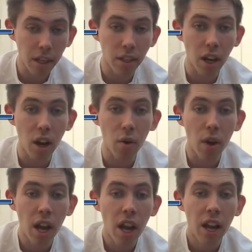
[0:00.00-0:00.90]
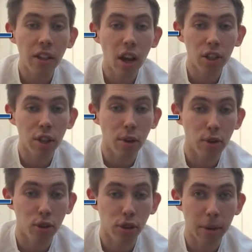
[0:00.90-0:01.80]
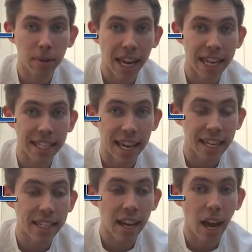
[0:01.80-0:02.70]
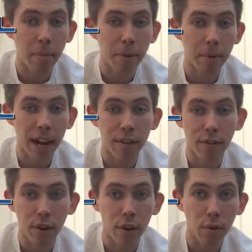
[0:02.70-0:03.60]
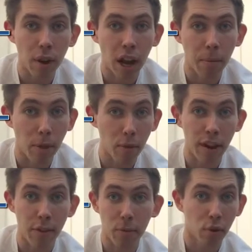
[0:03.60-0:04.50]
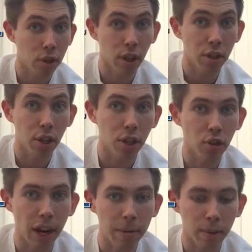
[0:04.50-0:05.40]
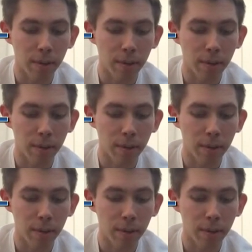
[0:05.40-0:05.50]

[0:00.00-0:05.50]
So, last two streams that he did, he played through 3 of them across those 2 streams.